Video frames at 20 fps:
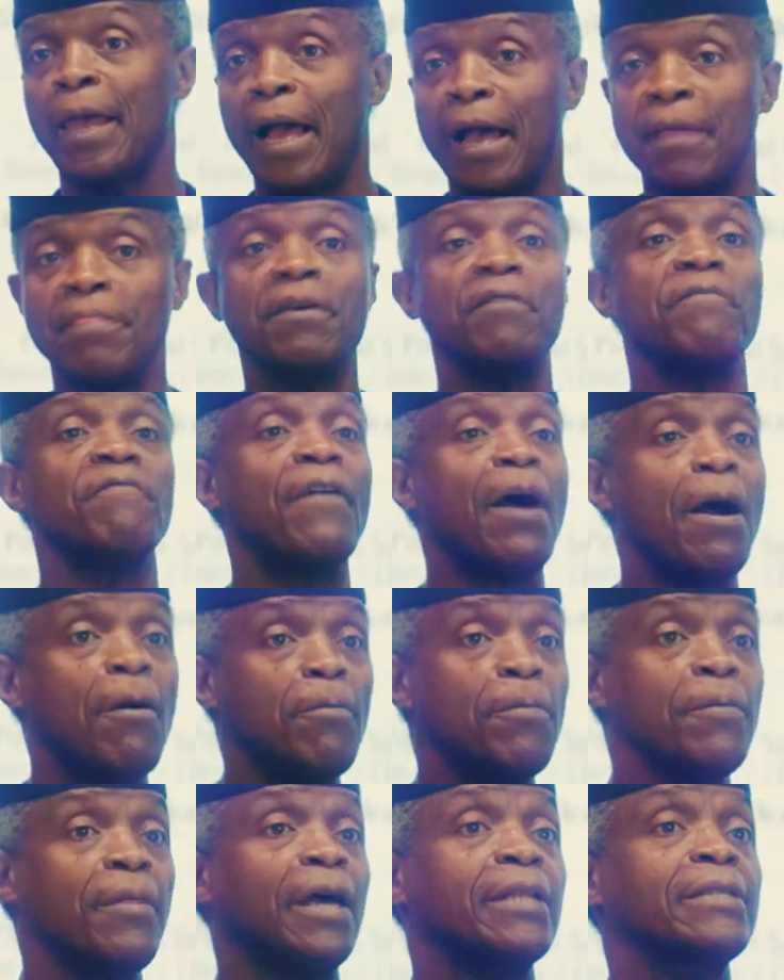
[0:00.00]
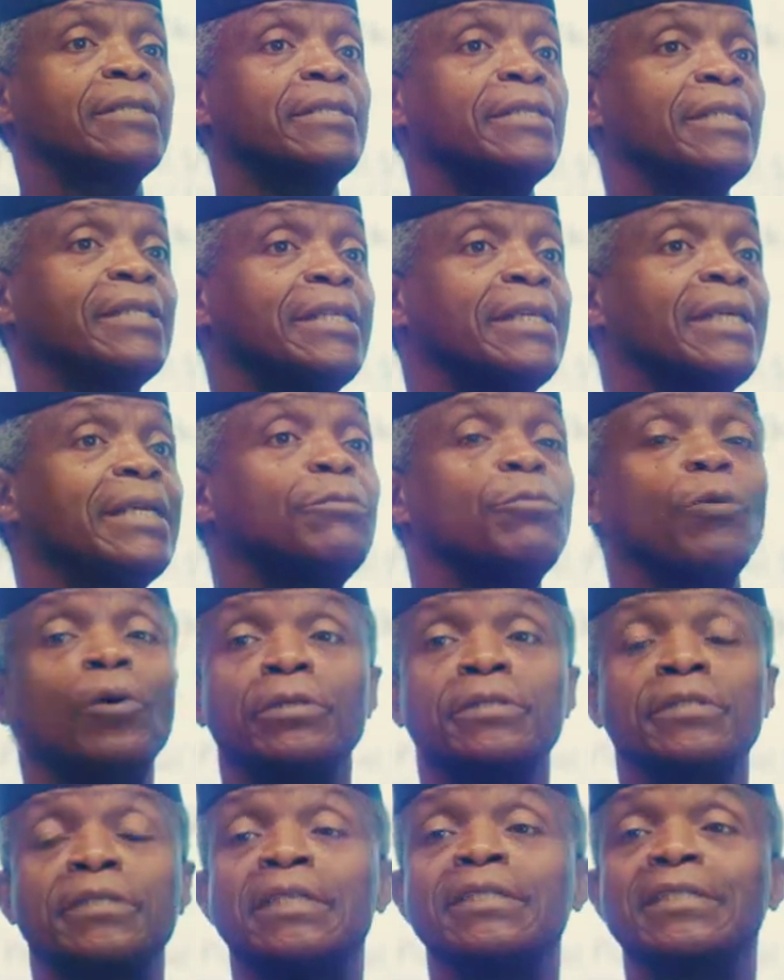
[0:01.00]
And they found that it
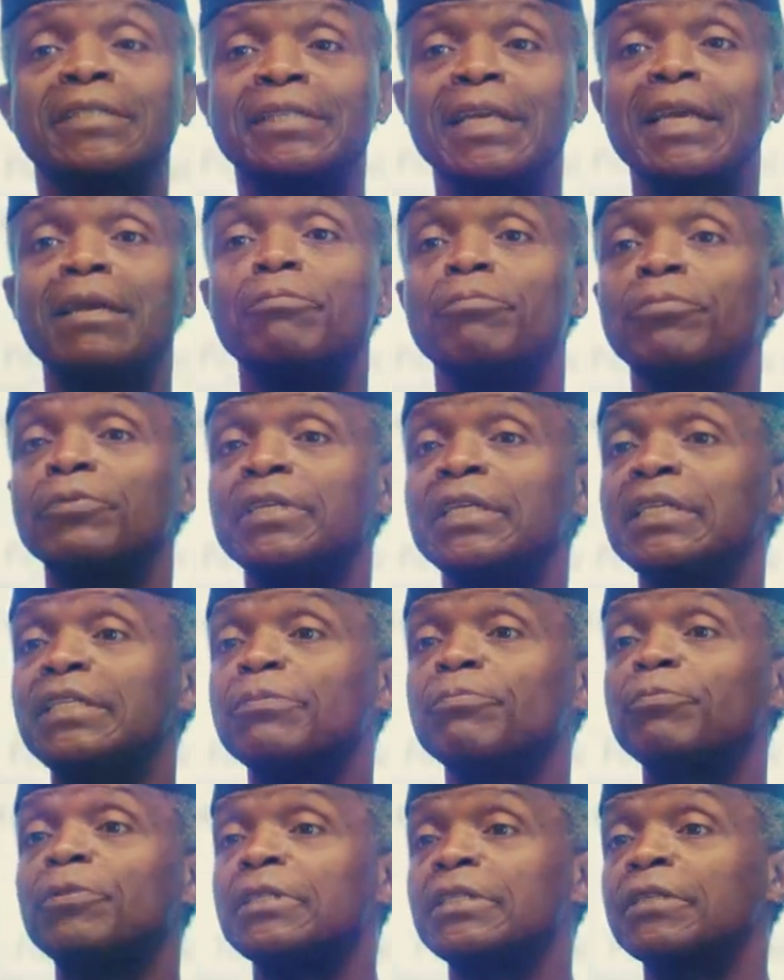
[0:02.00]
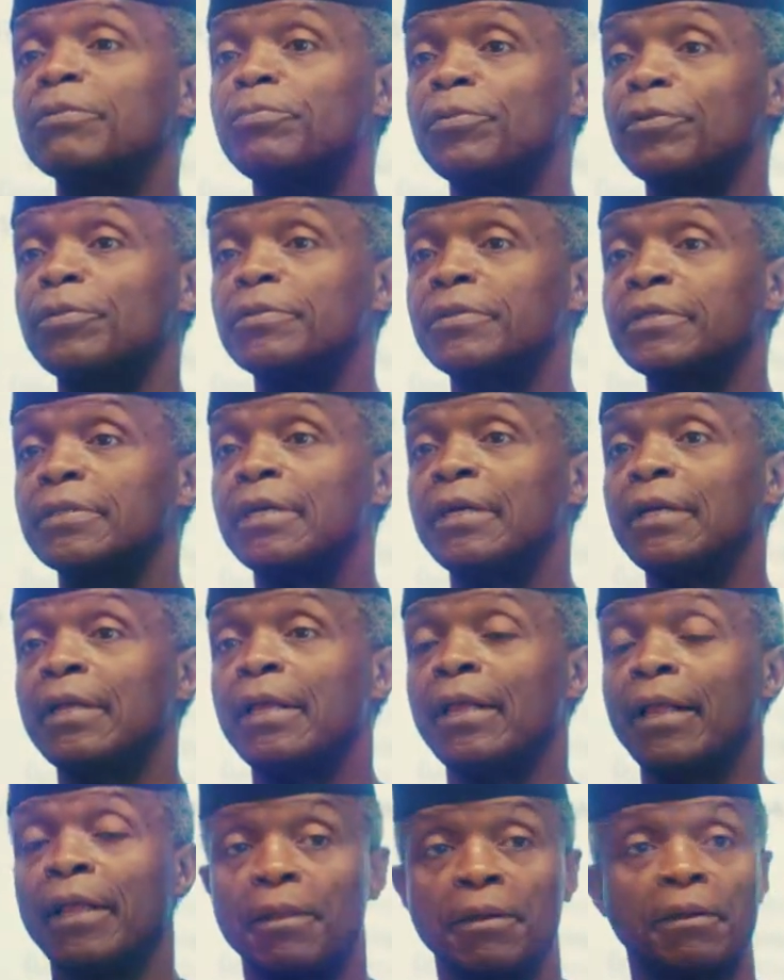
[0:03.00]
was these principles
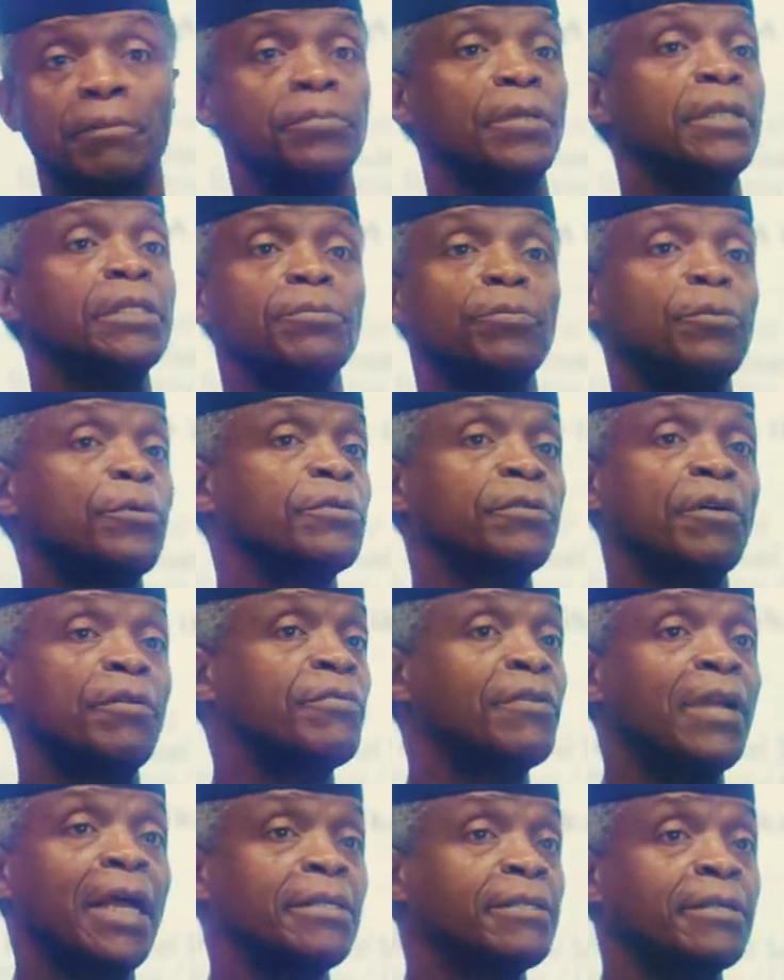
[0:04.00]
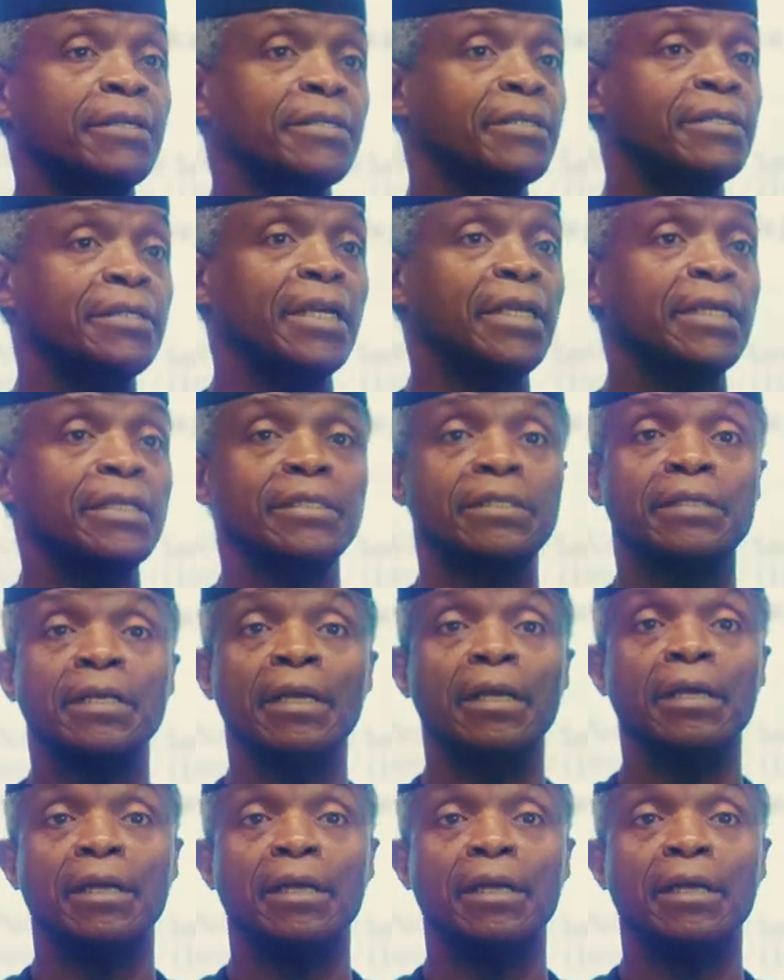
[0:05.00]
of righteousness,